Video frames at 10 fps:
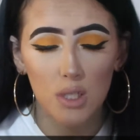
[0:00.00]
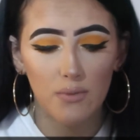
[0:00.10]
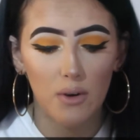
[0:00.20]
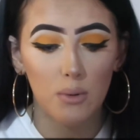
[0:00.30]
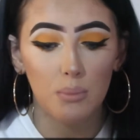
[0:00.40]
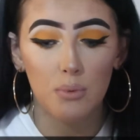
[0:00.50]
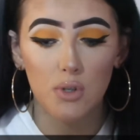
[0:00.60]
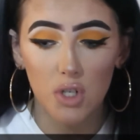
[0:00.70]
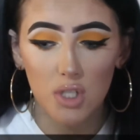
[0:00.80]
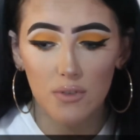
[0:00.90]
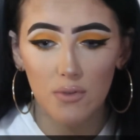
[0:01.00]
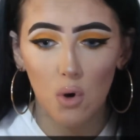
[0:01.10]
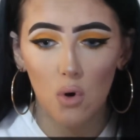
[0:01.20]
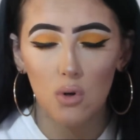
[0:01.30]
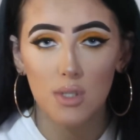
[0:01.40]
a very productive
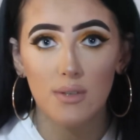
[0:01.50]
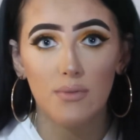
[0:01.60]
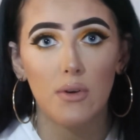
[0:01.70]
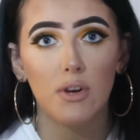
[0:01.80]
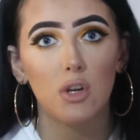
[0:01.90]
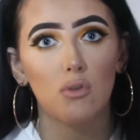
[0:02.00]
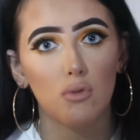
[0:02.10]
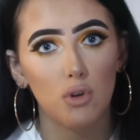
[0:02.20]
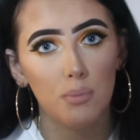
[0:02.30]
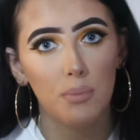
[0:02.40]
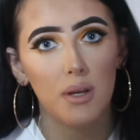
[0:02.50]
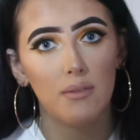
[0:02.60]
course, a very group